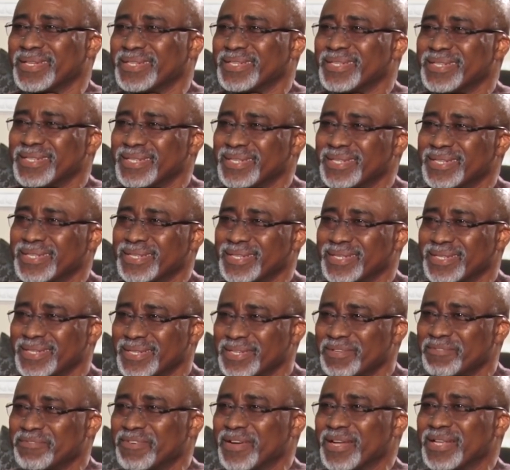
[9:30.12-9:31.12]
the
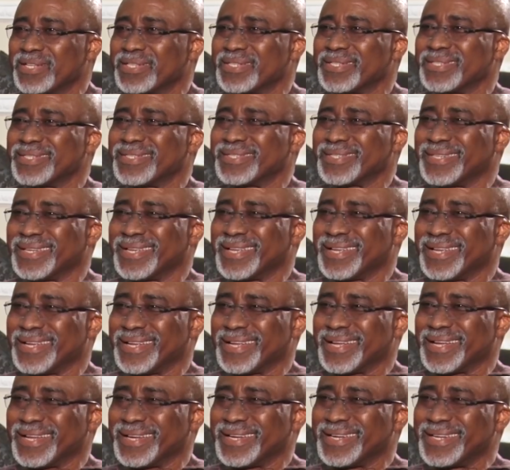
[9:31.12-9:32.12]
rivers
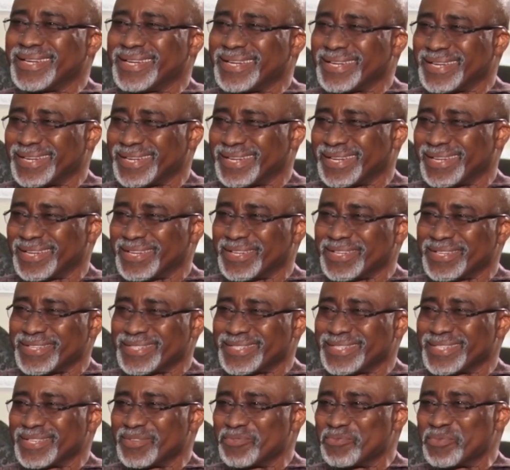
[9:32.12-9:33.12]
and
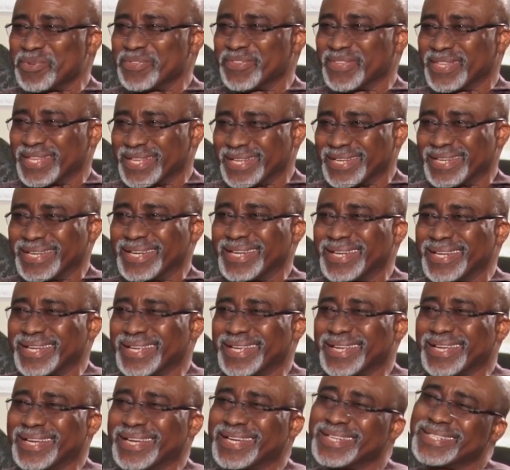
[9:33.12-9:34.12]
this thing within
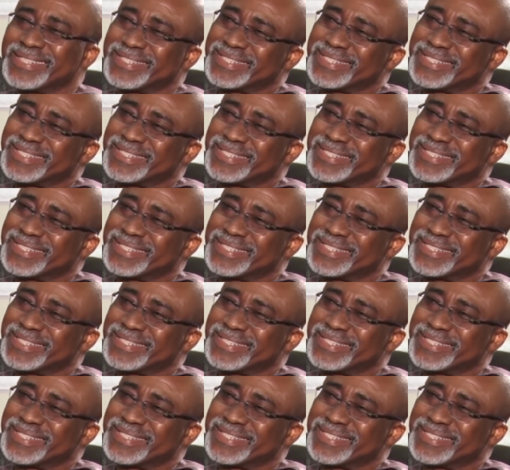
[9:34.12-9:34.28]
a